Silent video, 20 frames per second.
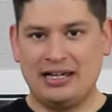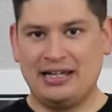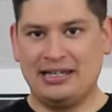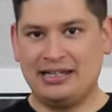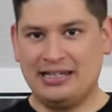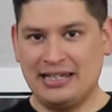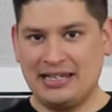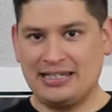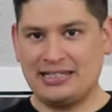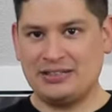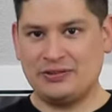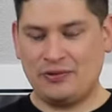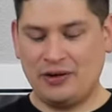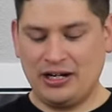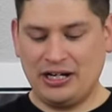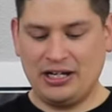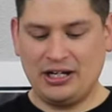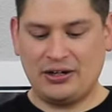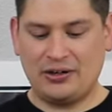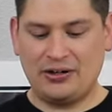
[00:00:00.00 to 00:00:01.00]
This
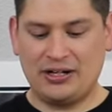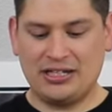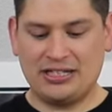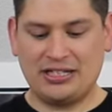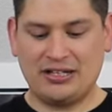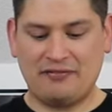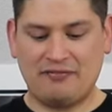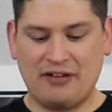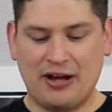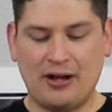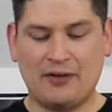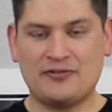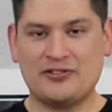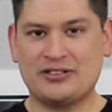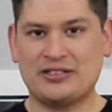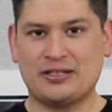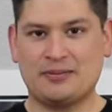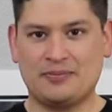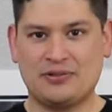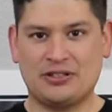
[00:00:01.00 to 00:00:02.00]
right here is a valve
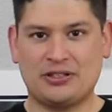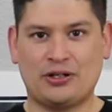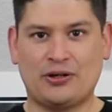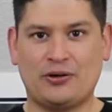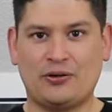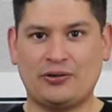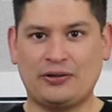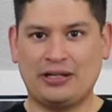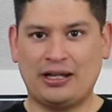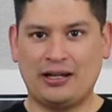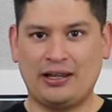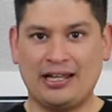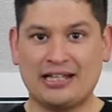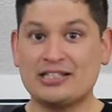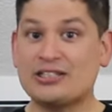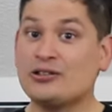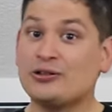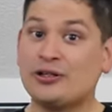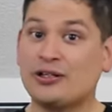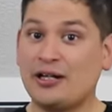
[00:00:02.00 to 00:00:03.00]
stem seal. Now
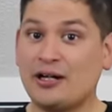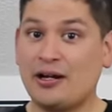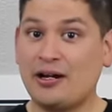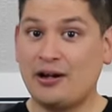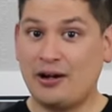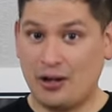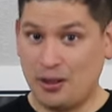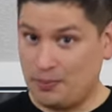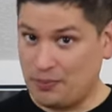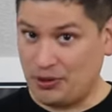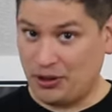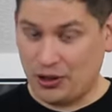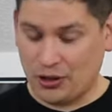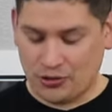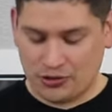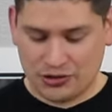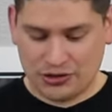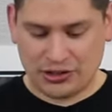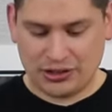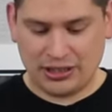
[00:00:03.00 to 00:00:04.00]
let's look at it up
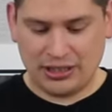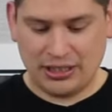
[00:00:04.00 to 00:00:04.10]
close.